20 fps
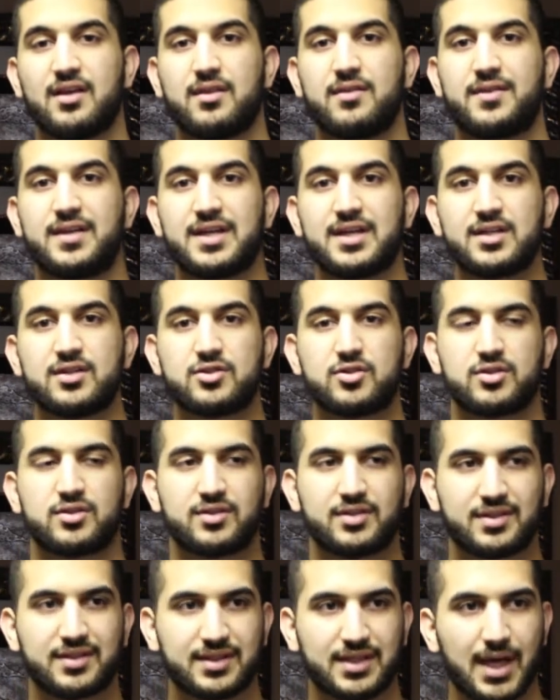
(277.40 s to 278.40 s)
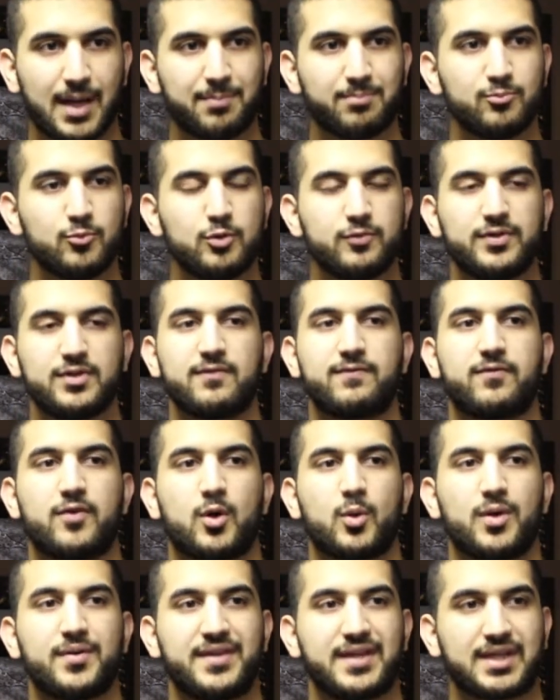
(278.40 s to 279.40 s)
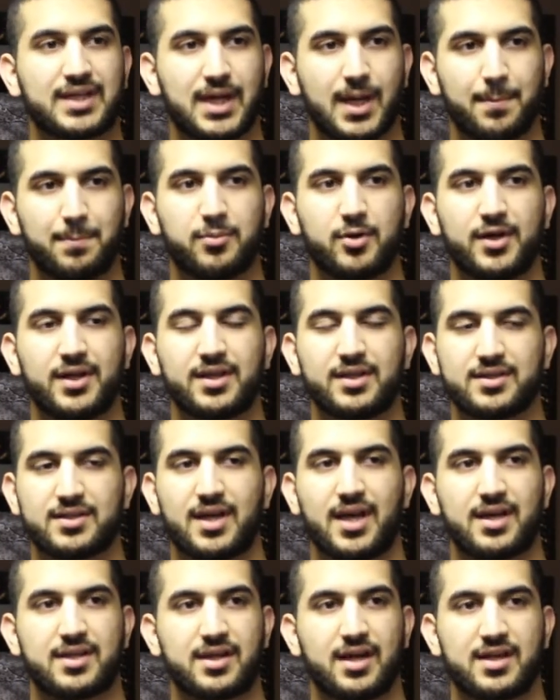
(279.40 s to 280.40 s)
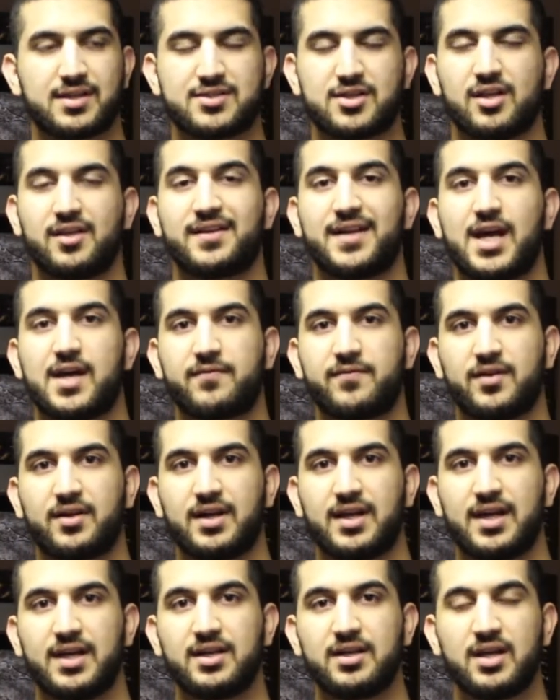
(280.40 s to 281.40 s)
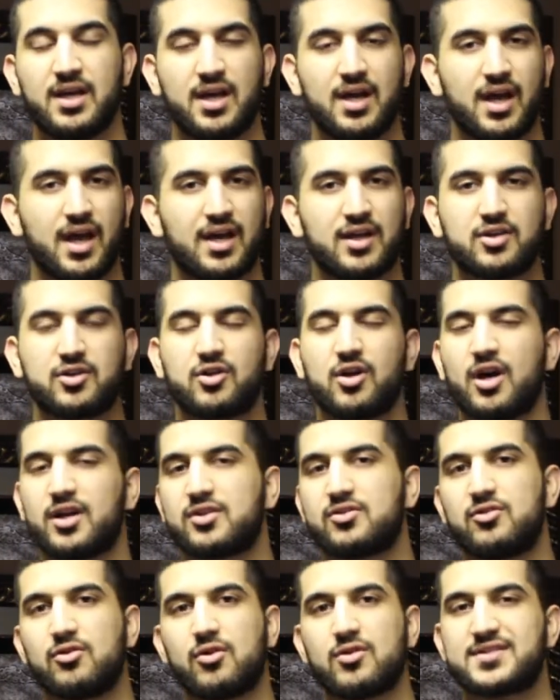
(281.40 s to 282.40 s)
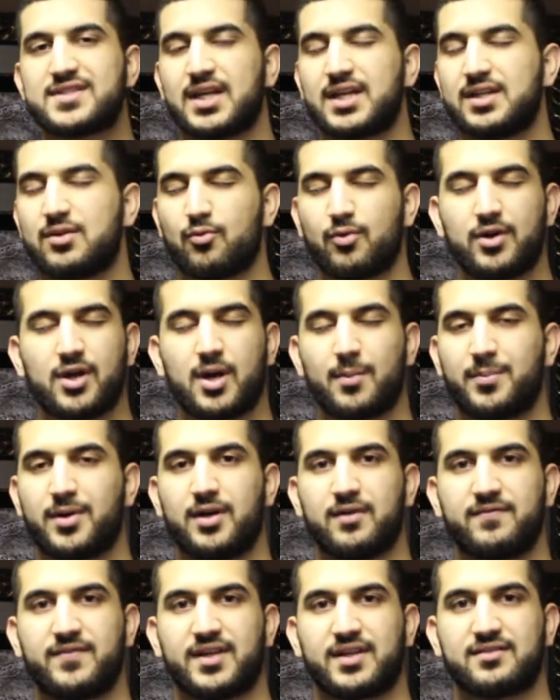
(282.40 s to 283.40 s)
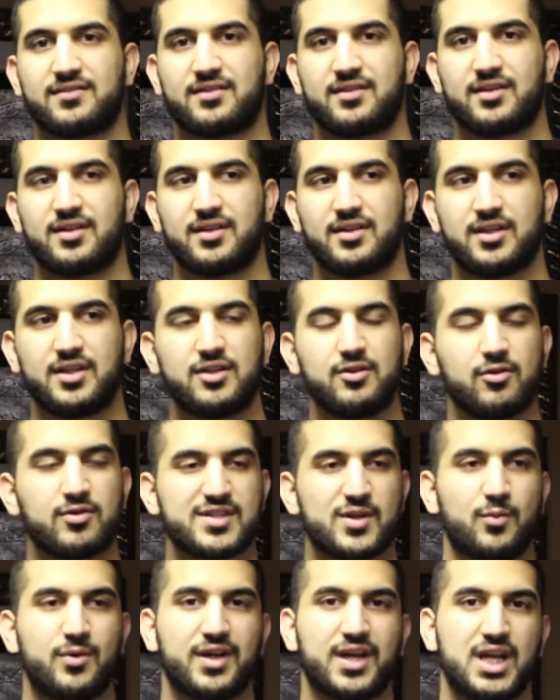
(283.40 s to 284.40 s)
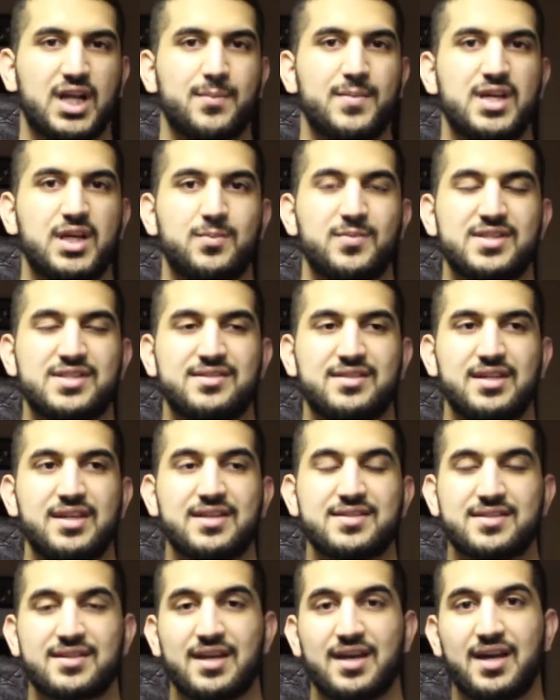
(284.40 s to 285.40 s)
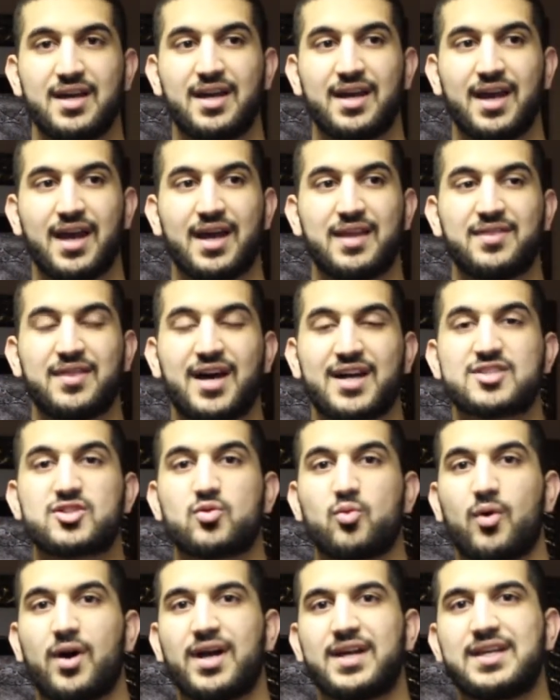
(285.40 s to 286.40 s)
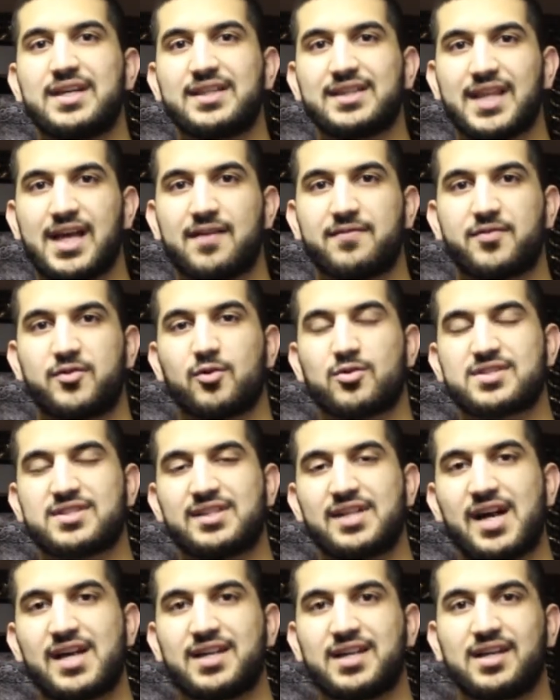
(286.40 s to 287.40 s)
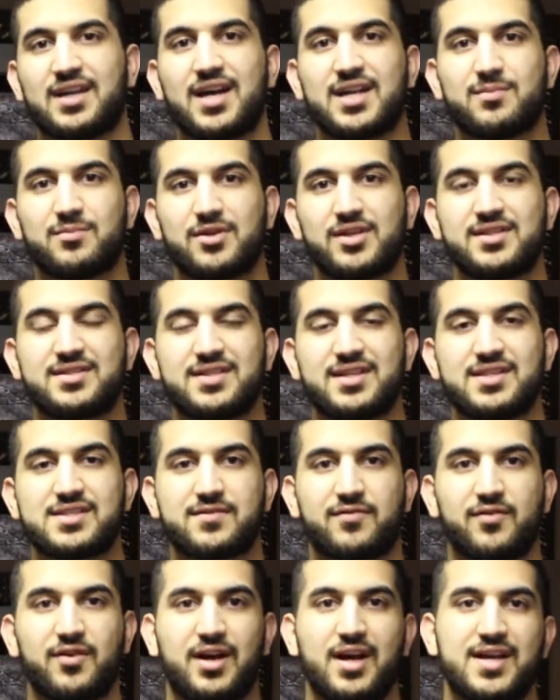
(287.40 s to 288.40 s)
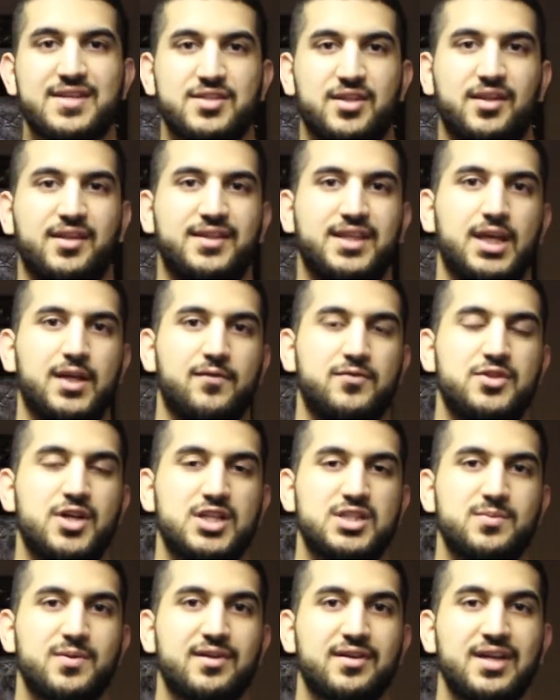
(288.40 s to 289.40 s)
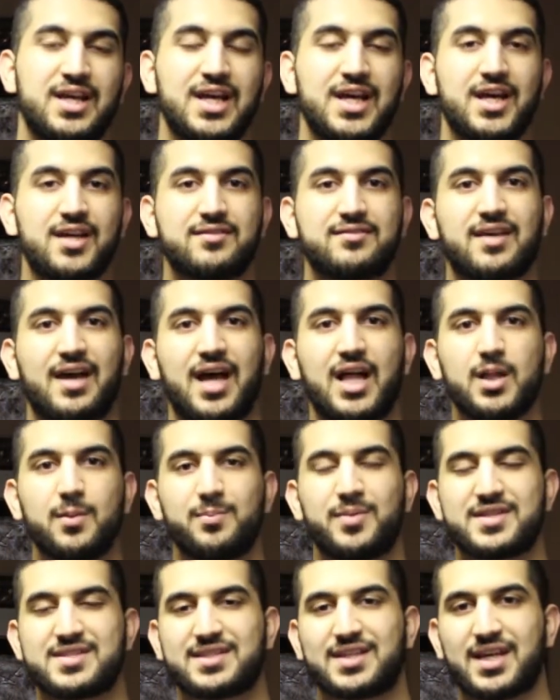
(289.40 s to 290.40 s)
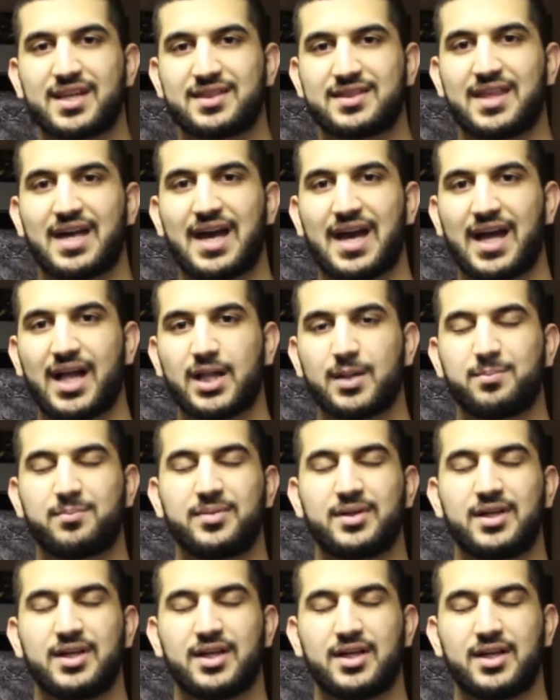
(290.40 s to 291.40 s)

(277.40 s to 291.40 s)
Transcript: they kept moving forward, they kept putting a solid effort in, and God knows that we're not perfect. He knows that we're going to make mistakes, and that's why he left those 99 mercies for us on the day of judgment, to help us get that help,